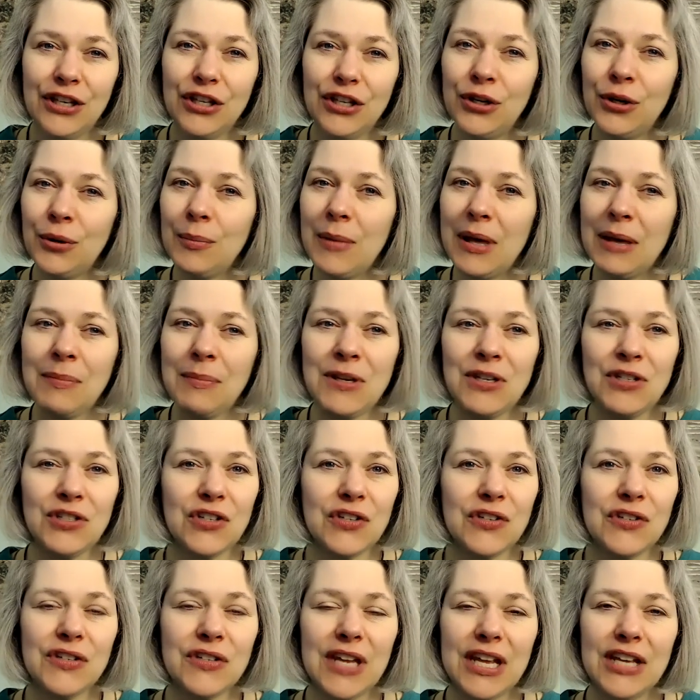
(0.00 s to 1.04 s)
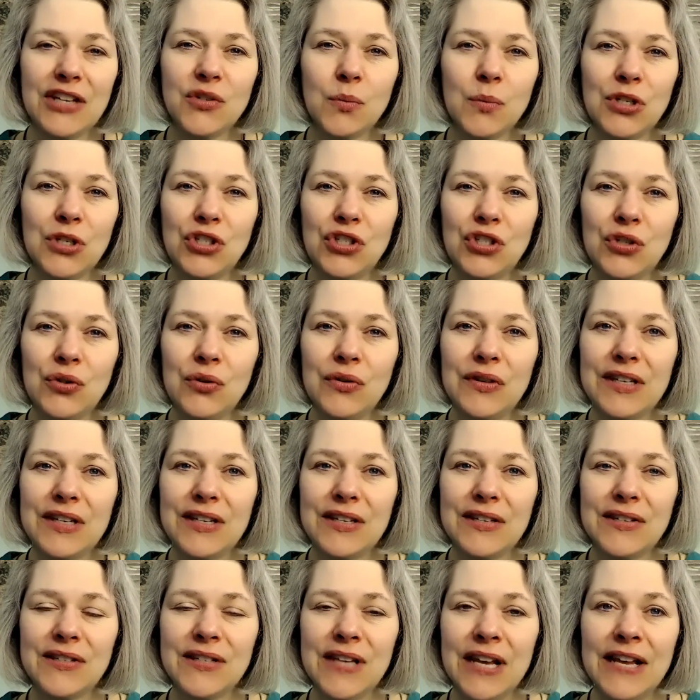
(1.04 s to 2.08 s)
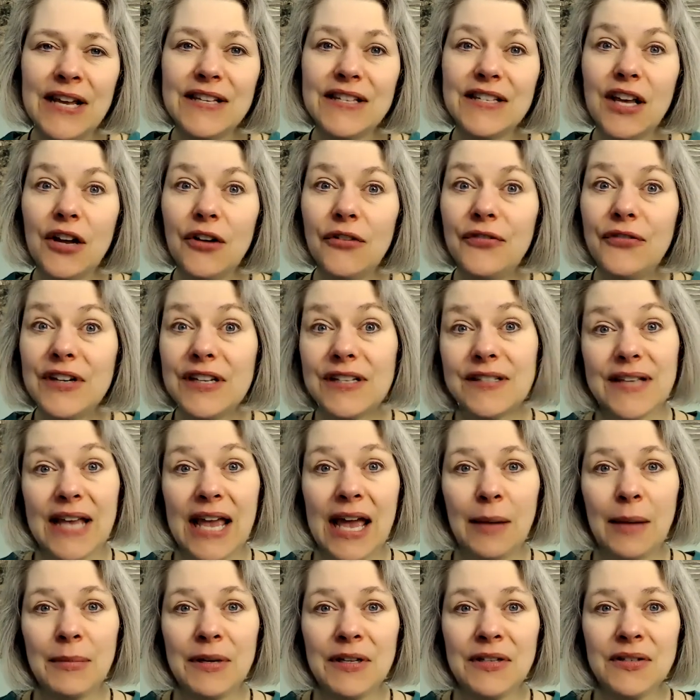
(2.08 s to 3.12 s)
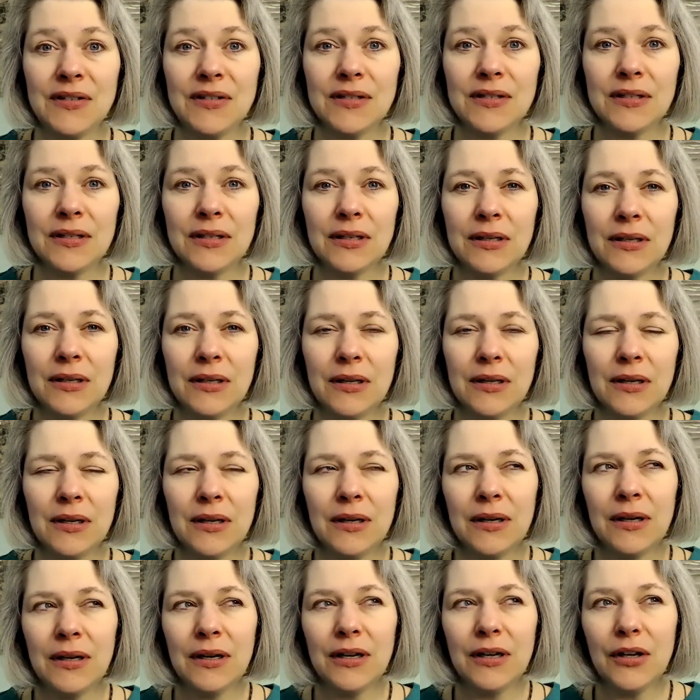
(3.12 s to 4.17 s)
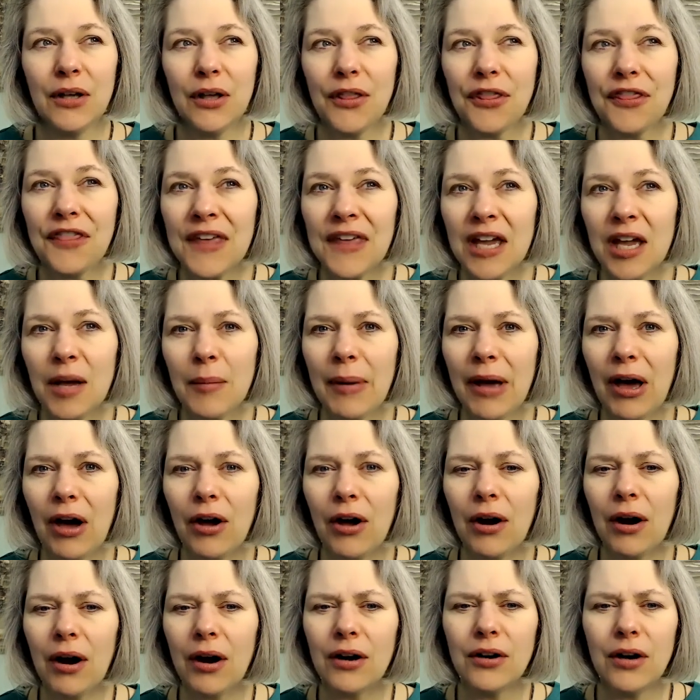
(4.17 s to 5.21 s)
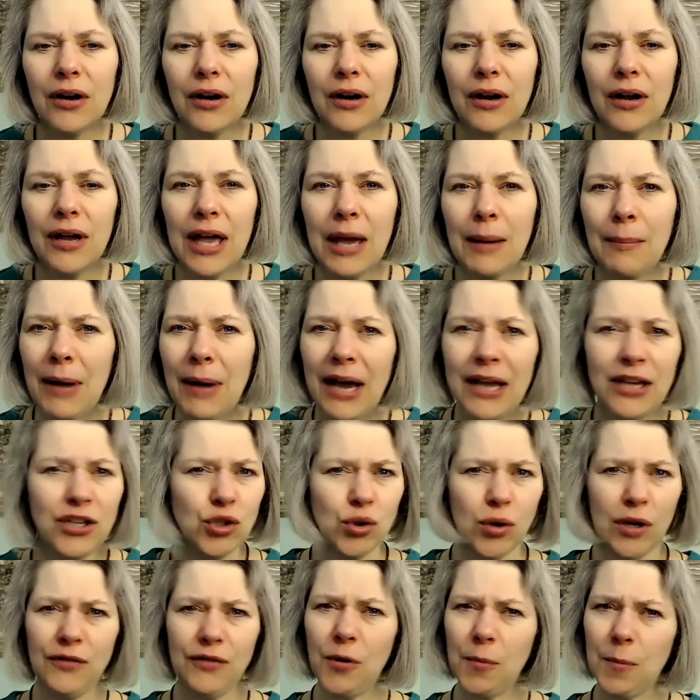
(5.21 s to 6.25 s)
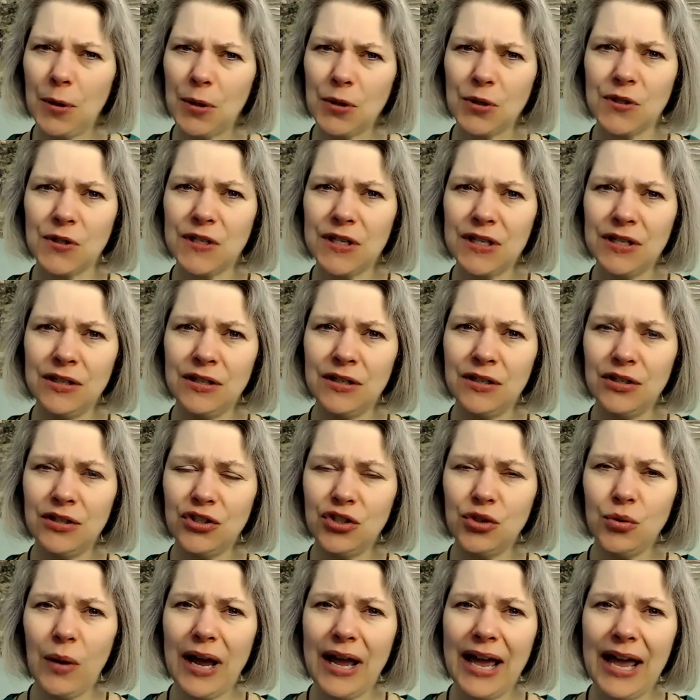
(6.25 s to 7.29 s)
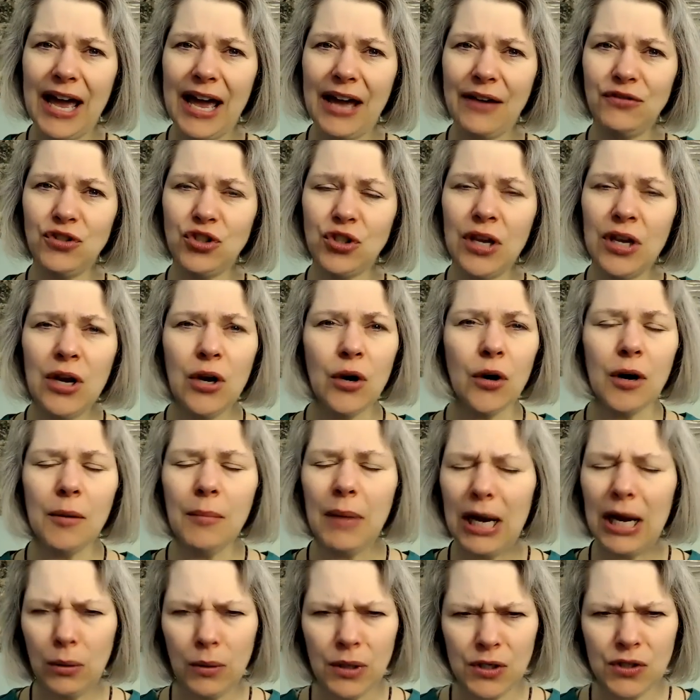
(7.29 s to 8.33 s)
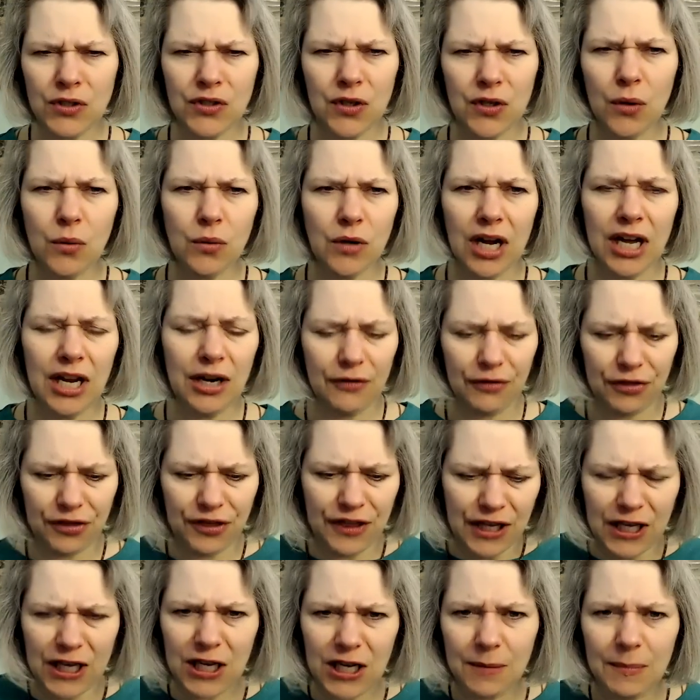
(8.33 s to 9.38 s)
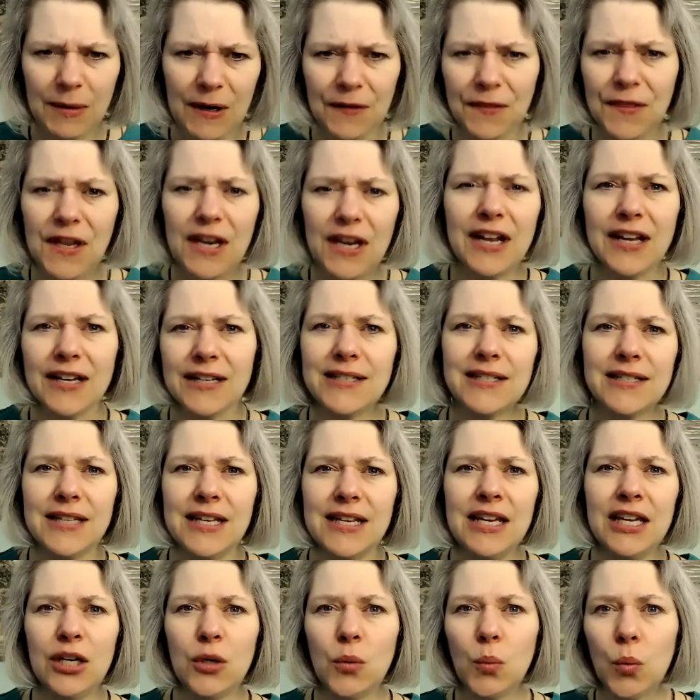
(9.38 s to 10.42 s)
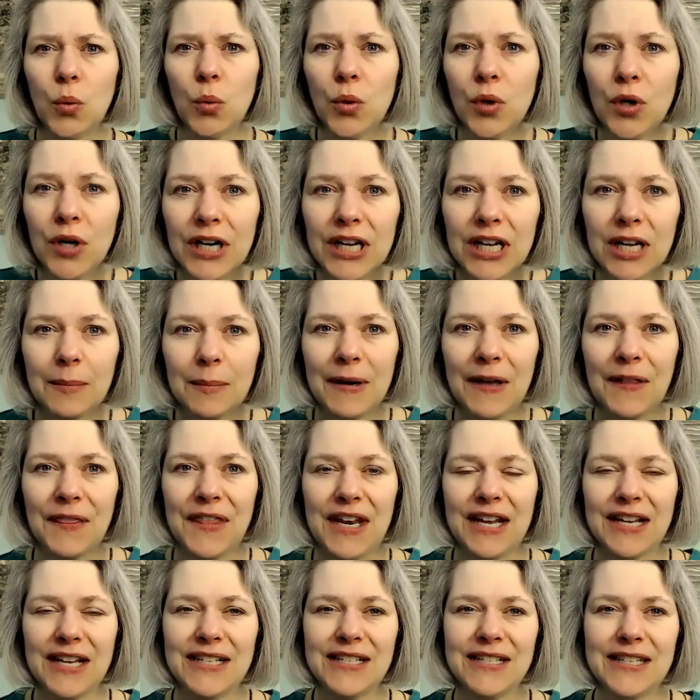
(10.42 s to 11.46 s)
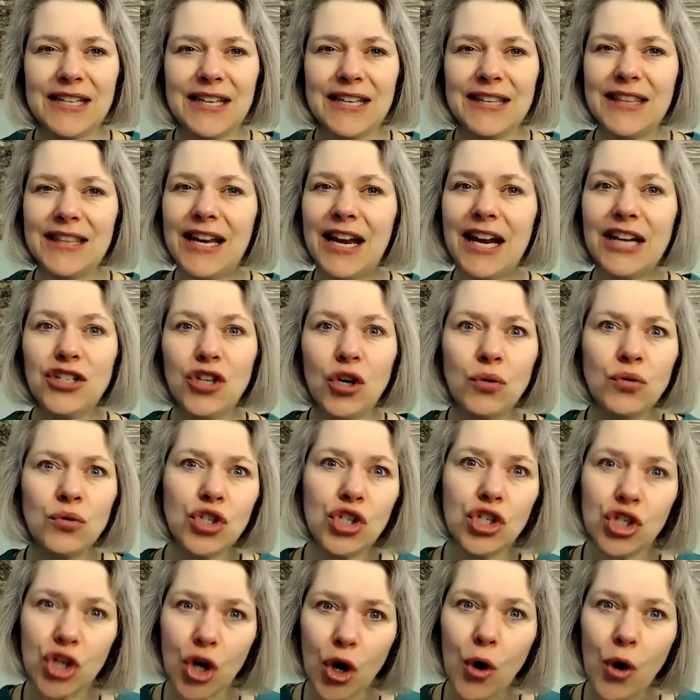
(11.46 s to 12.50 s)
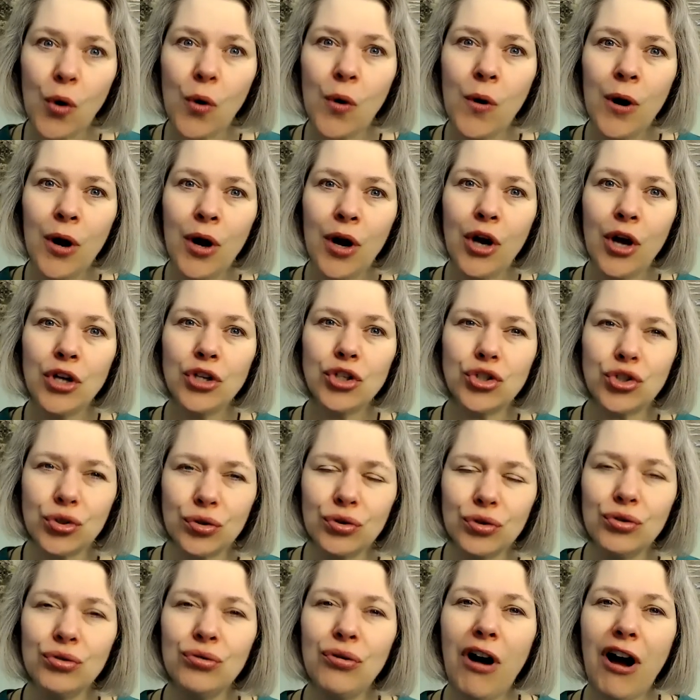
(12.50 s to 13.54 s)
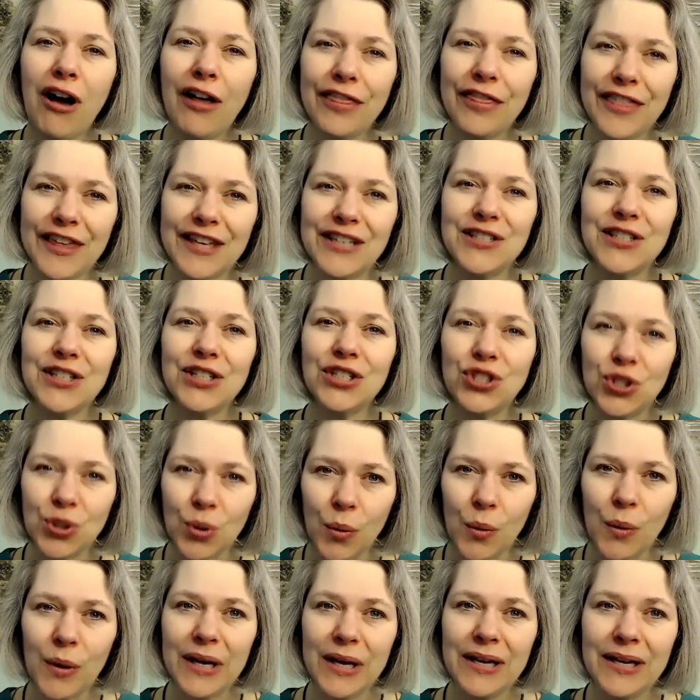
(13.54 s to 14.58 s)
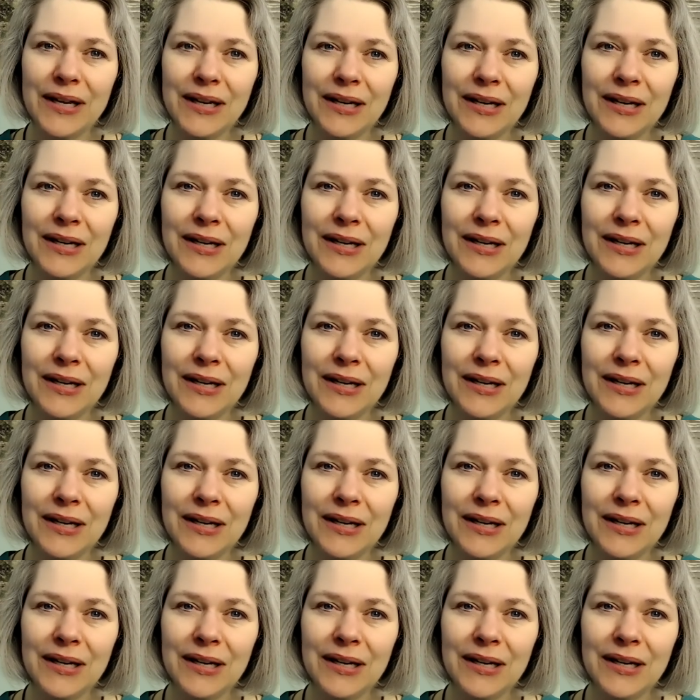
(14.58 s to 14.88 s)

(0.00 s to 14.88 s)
You know, maybe just as we do these self examines, think about am I a joyful person? Do I have, or am I always so kind of thinking about the next thing and worrying about the next thing that I don't show true, authentic joy?